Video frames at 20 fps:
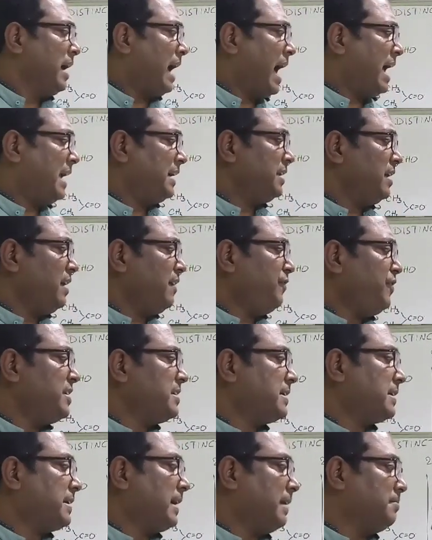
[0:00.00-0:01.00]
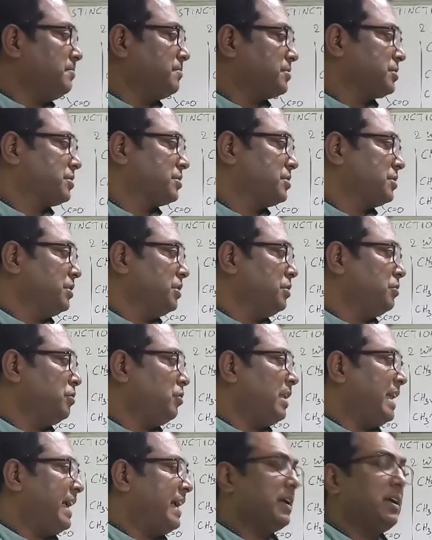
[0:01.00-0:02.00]
And if it comes,
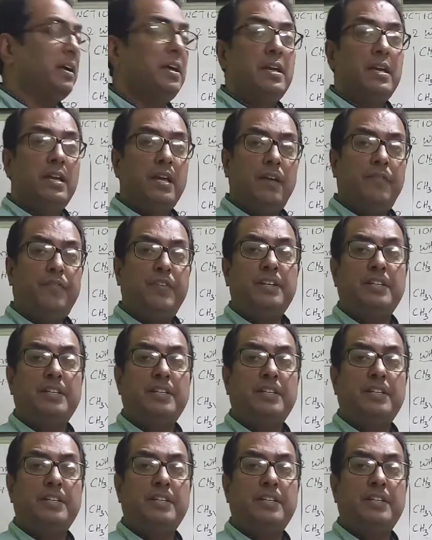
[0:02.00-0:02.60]
if